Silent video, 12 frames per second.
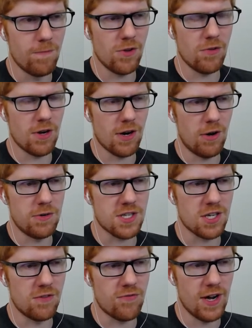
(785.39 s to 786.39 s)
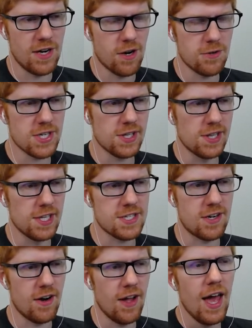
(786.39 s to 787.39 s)
You're always a good friend. You're always a good
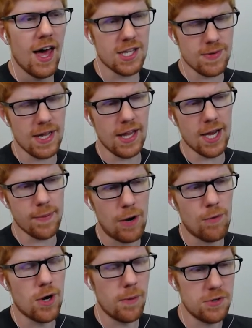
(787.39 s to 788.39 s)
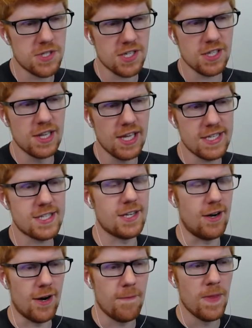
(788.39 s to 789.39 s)
listener. That's what I like about Robo. He's a good
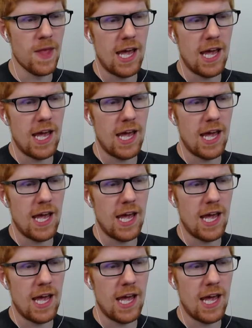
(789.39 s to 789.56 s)
listener.